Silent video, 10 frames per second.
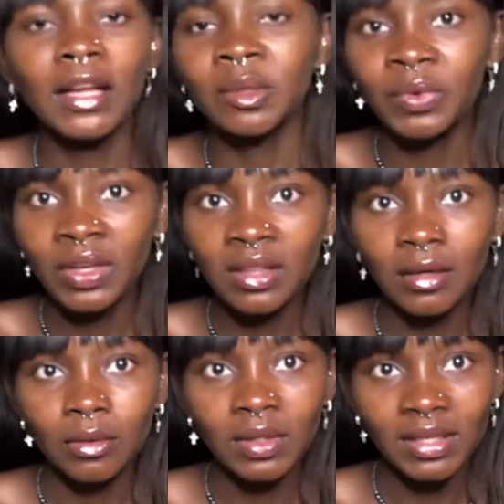And you bring it
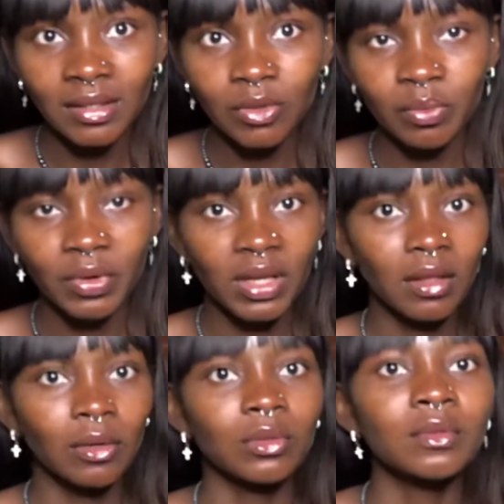out. That's how to bring
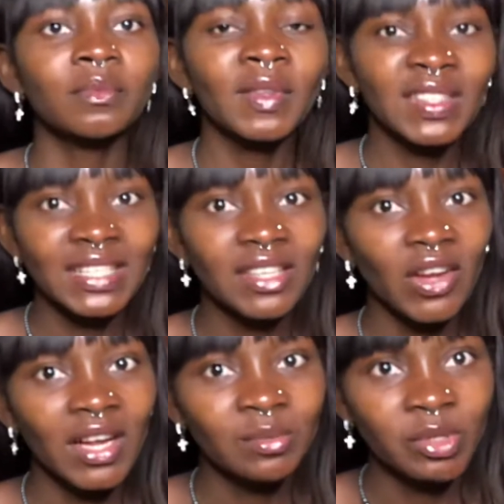it out. Let's say
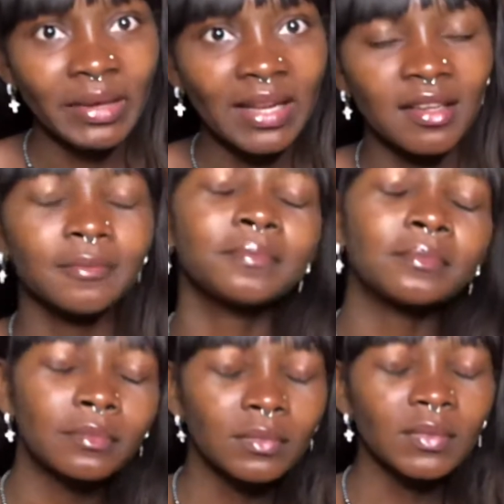your hand will be clean.
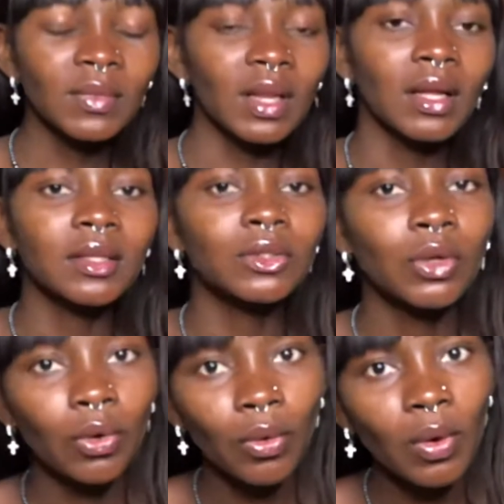
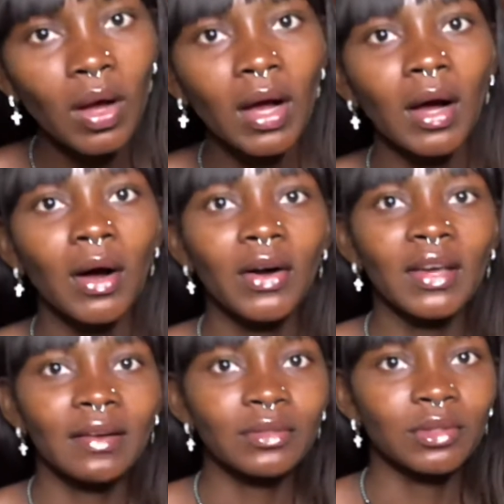So all
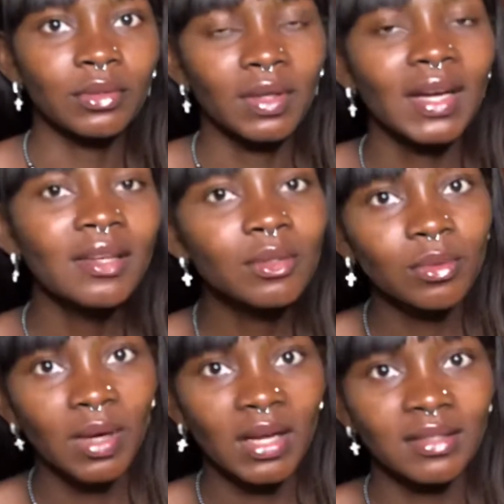you have to do, you can use
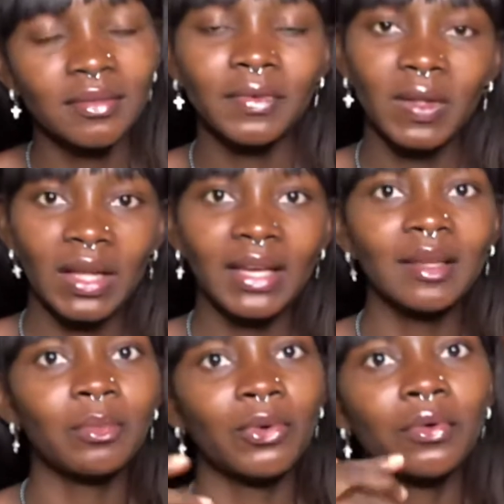two hands if you like,
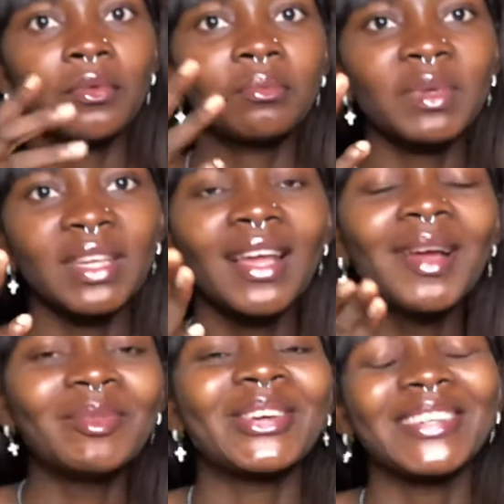but me,
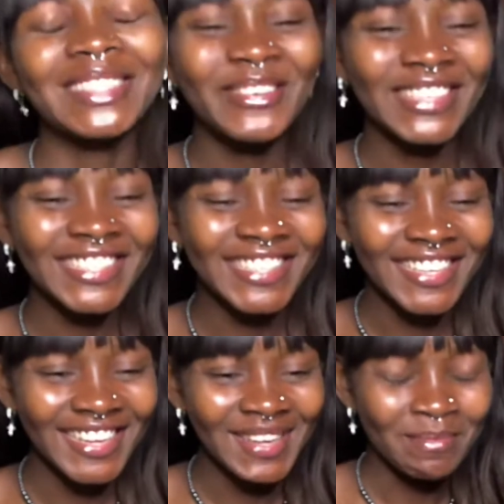because I'm already
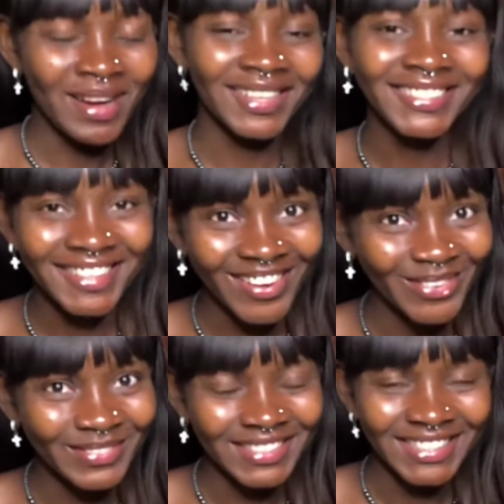a master
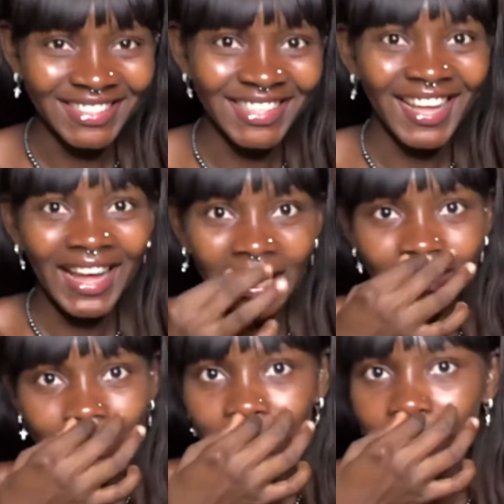of this, I
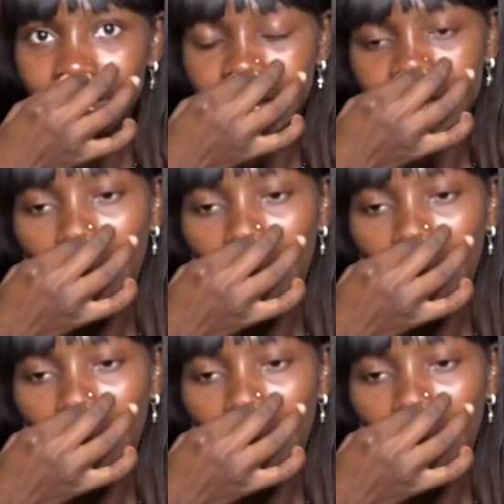just do this.